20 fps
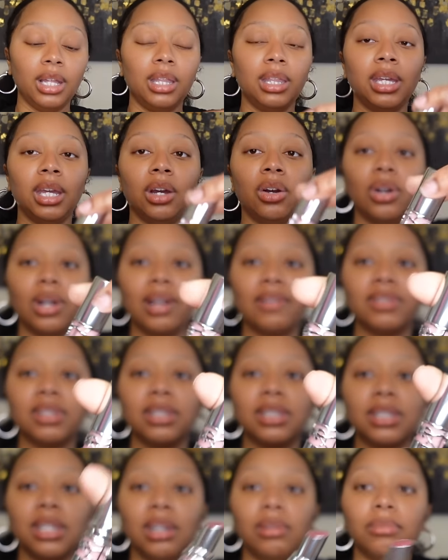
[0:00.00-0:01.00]
They all have the
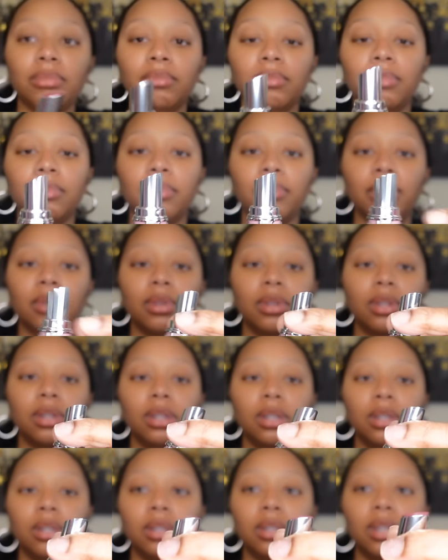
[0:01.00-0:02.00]
same
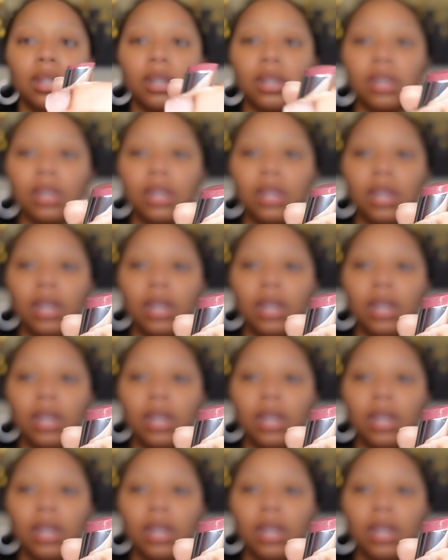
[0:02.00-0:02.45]
thing.